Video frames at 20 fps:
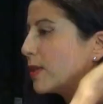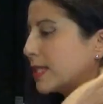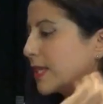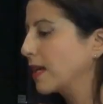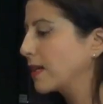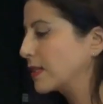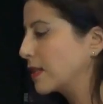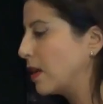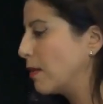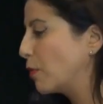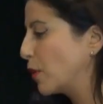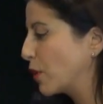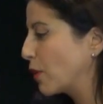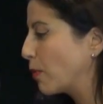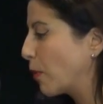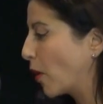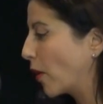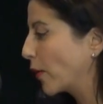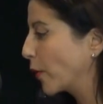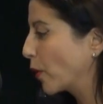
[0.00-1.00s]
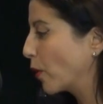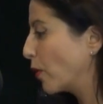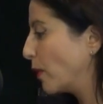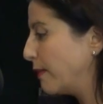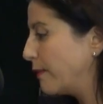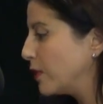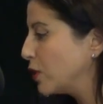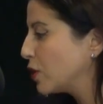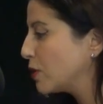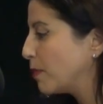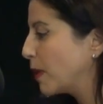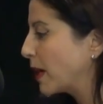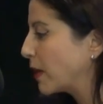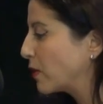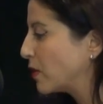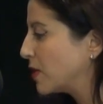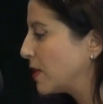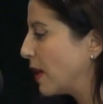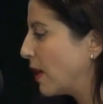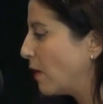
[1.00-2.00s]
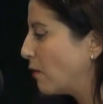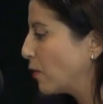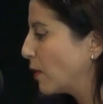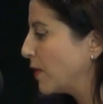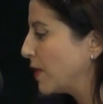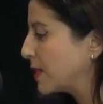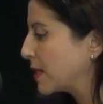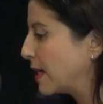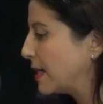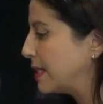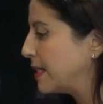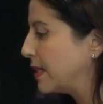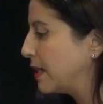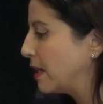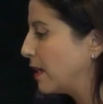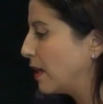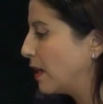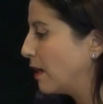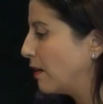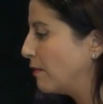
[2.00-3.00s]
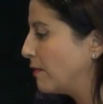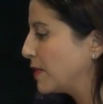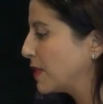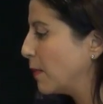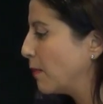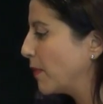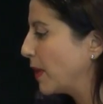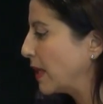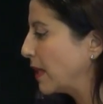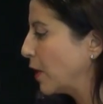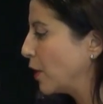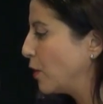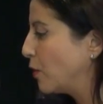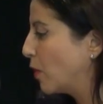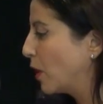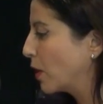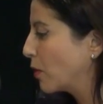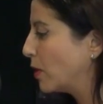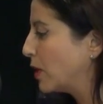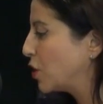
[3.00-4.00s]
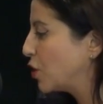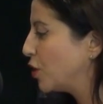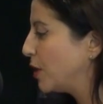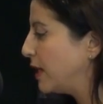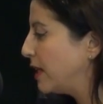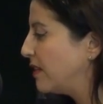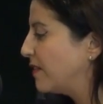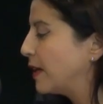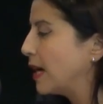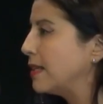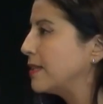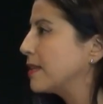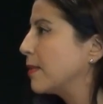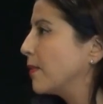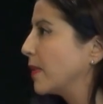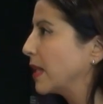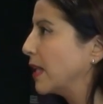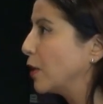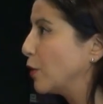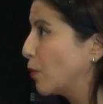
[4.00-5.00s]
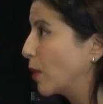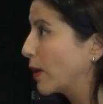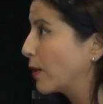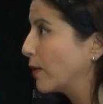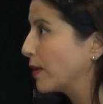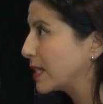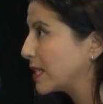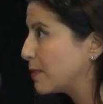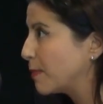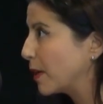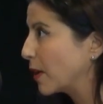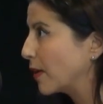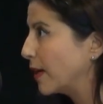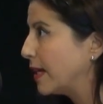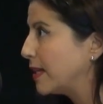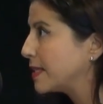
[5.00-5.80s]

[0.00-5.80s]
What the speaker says: sex club with your partner or even just by yourself with this idea of something that you want to achieve and something that you want to experience.